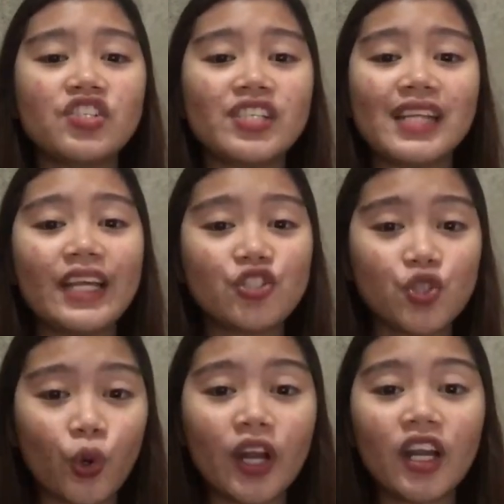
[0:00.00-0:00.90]
just like
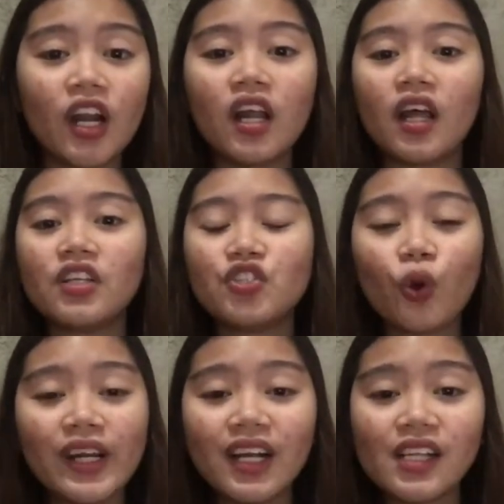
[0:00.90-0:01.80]

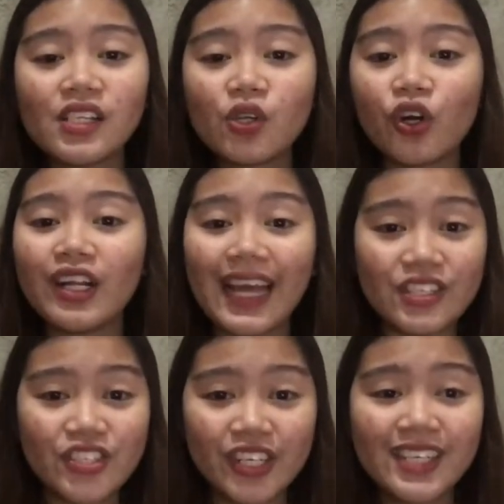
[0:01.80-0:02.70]
journals or
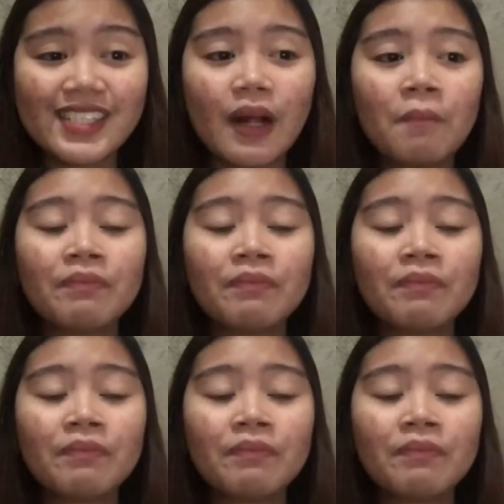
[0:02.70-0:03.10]
ledgers.